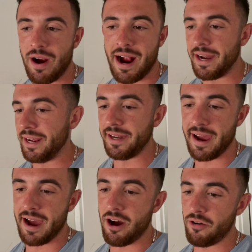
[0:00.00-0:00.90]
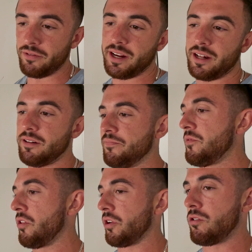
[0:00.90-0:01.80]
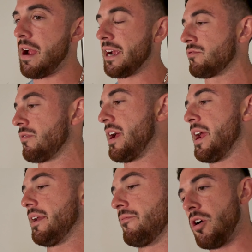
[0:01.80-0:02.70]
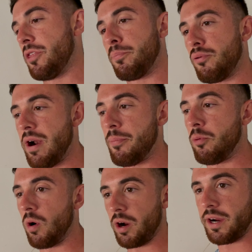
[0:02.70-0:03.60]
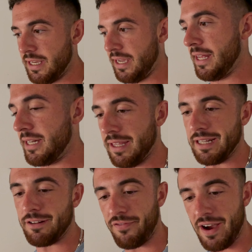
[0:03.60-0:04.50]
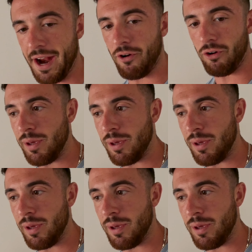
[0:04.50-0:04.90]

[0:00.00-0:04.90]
grinding it down, getting all the cracks right, all the prep work to get to this final